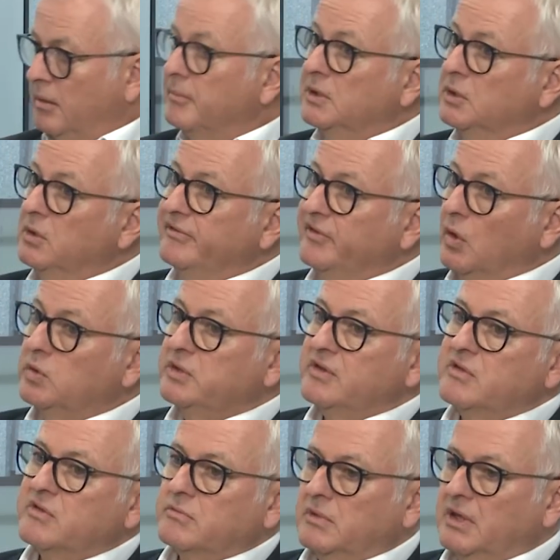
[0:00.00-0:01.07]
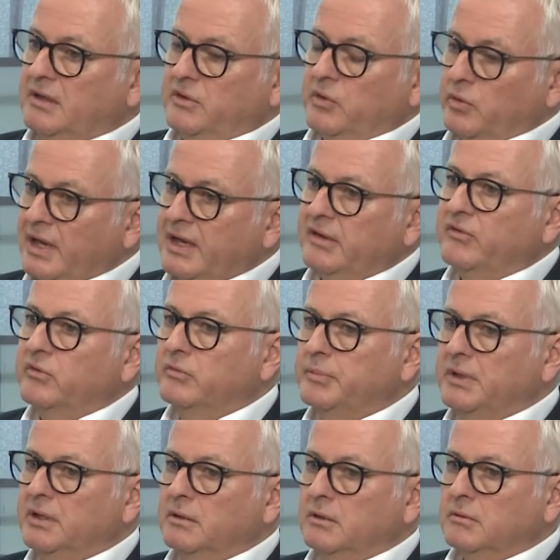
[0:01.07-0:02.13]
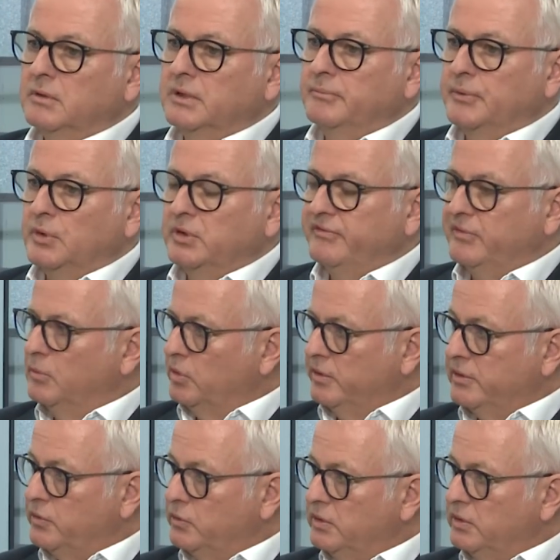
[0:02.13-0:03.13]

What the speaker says: Lieu of notice, they don't have to have been employed for more than 2